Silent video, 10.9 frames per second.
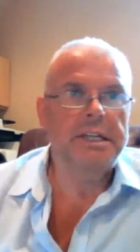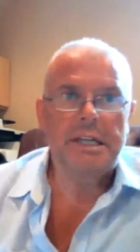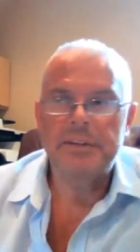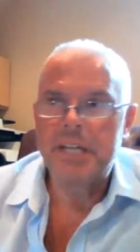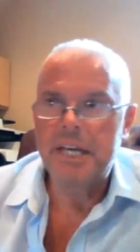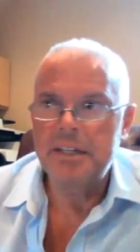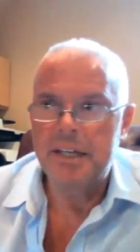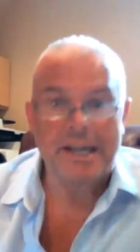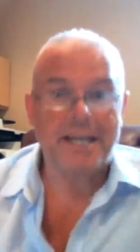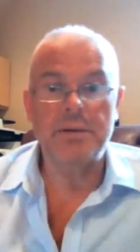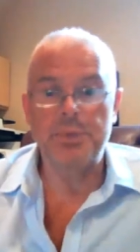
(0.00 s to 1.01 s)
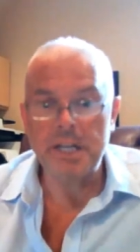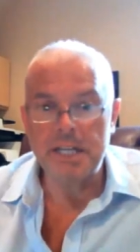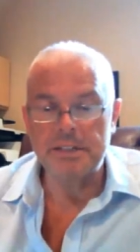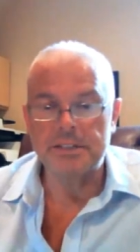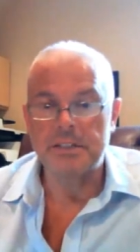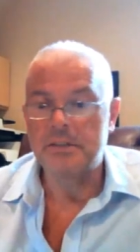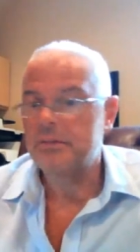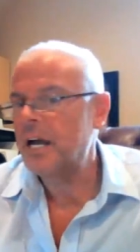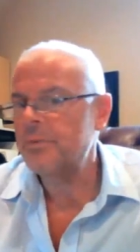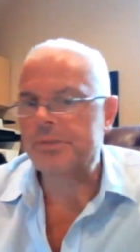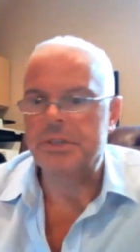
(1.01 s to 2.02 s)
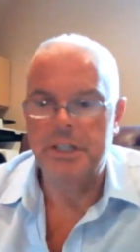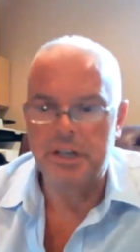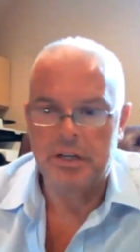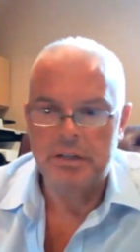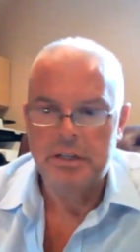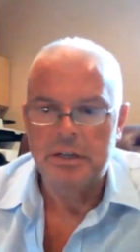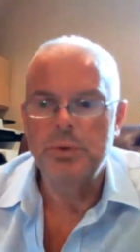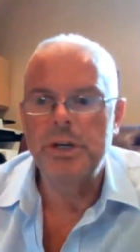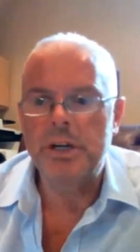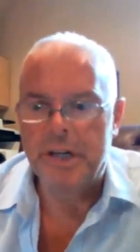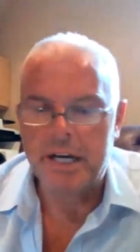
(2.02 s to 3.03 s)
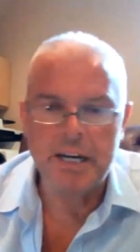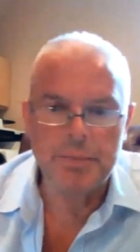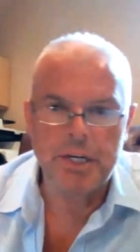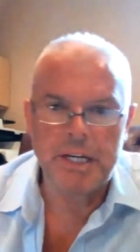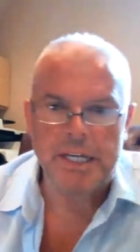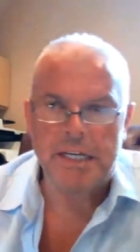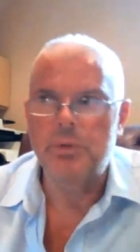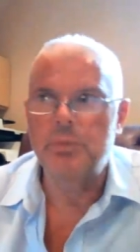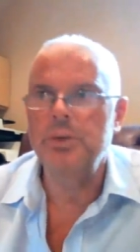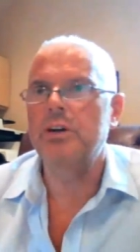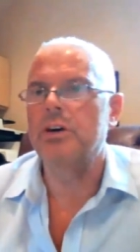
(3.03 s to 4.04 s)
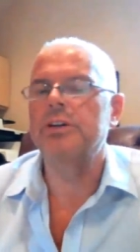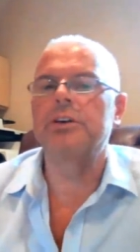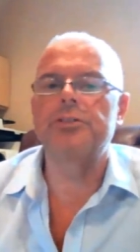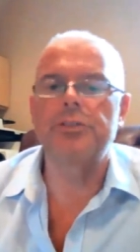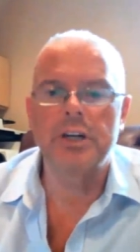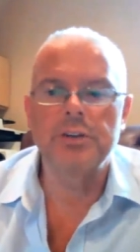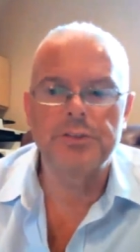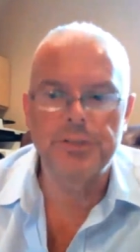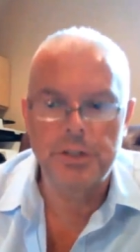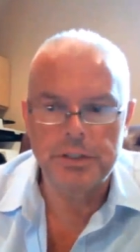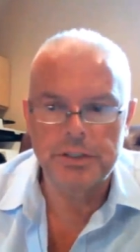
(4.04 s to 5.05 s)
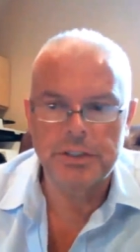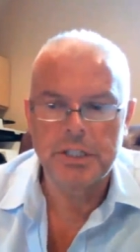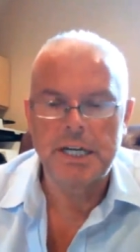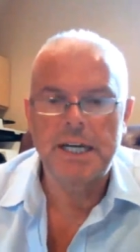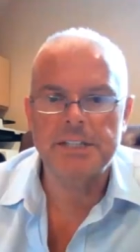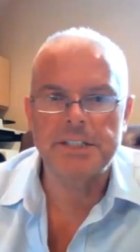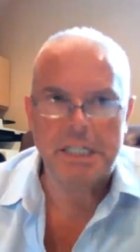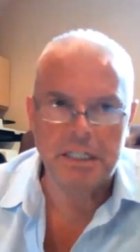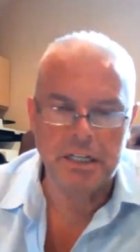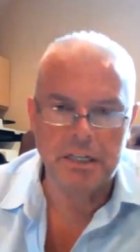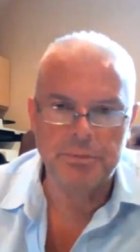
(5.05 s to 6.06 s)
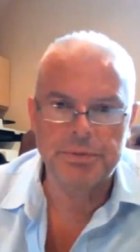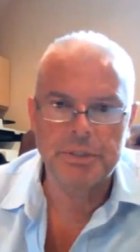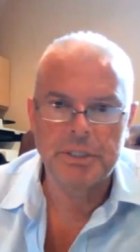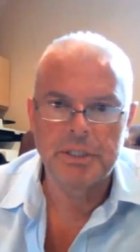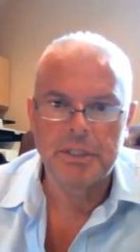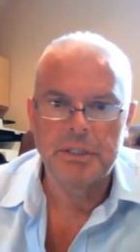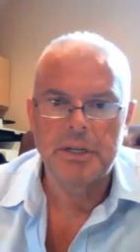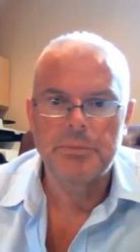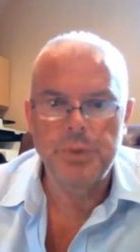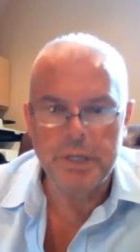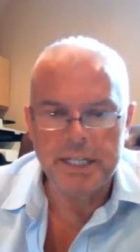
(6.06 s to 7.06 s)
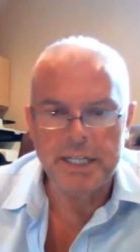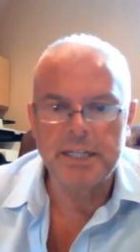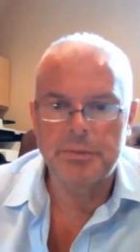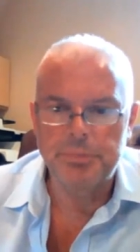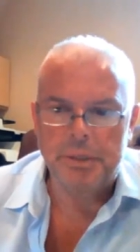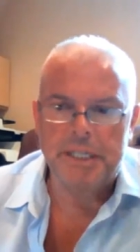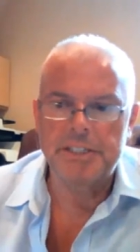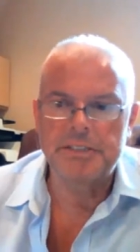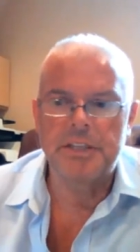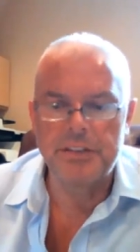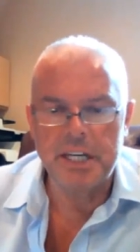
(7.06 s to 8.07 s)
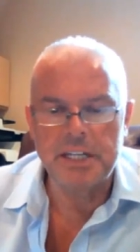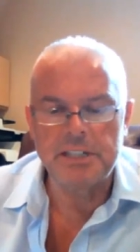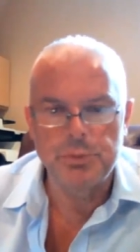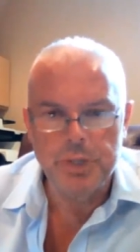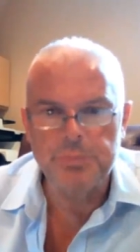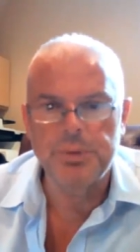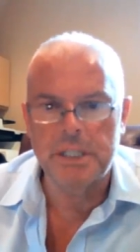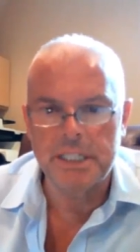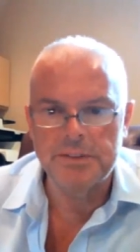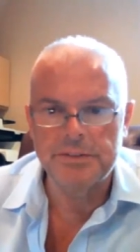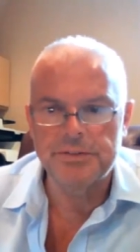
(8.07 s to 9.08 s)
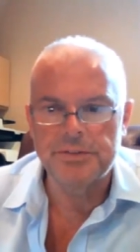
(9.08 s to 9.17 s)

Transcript: then and hibernate. Absolutely not. We are not hibernating. We are on the front foot as a club, putting into place the things we believe